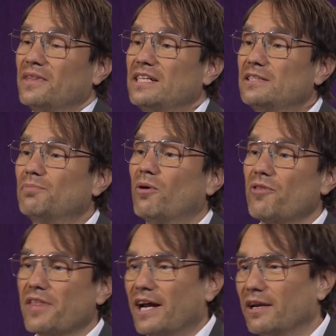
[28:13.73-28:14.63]
These
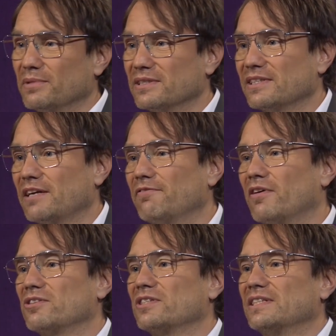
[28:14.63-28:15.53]
both elements, they
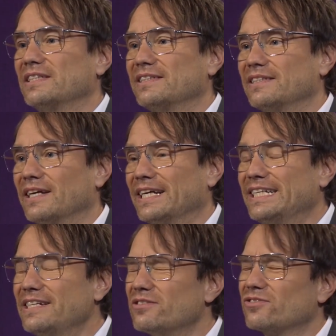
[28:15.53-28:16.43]
function
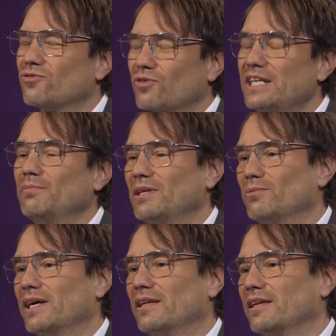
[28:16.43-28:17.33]
extremely
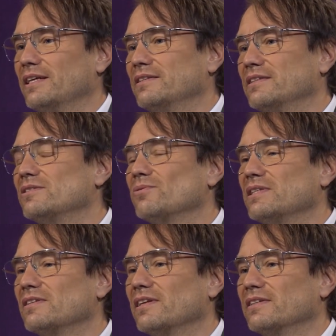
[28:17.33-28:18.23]
well in
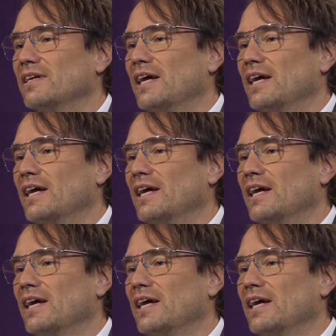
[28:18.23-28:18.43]
Switzerland,